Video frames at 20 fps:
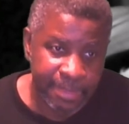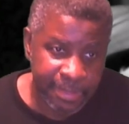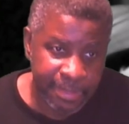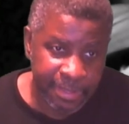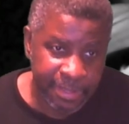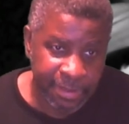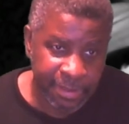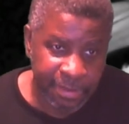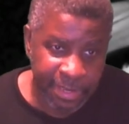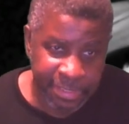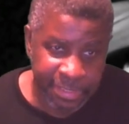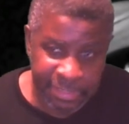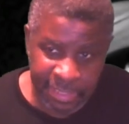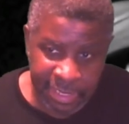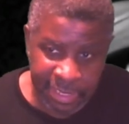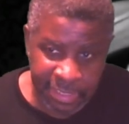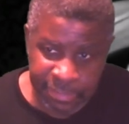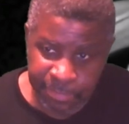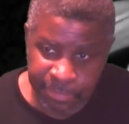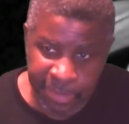You know, it has
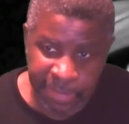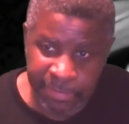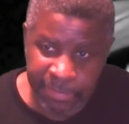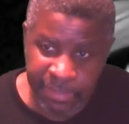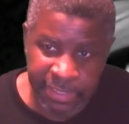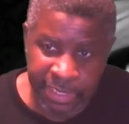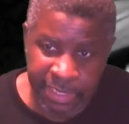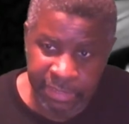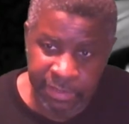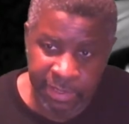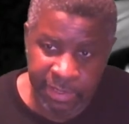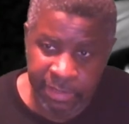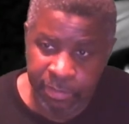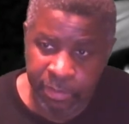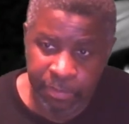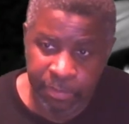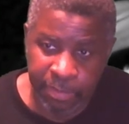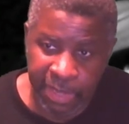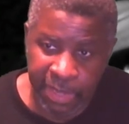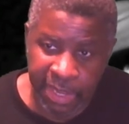like a spam detector, and it
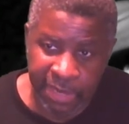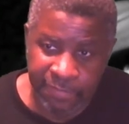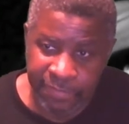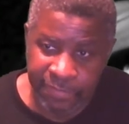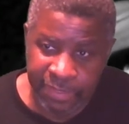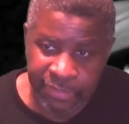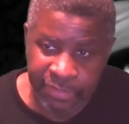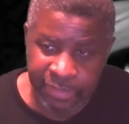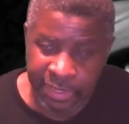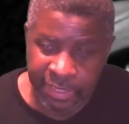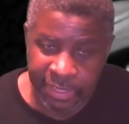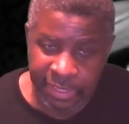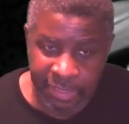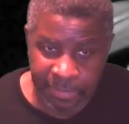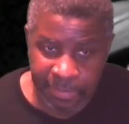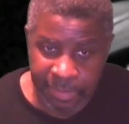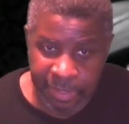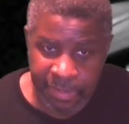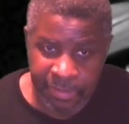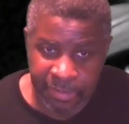will block if I try to
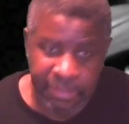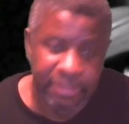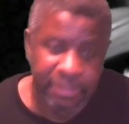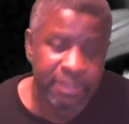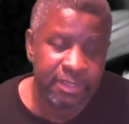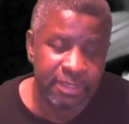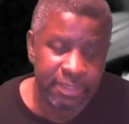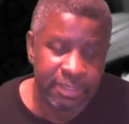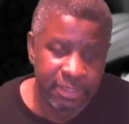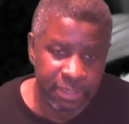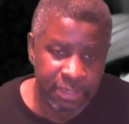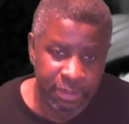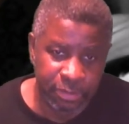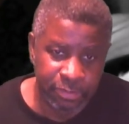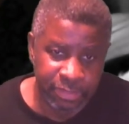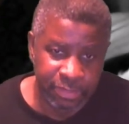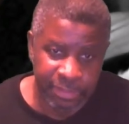email code.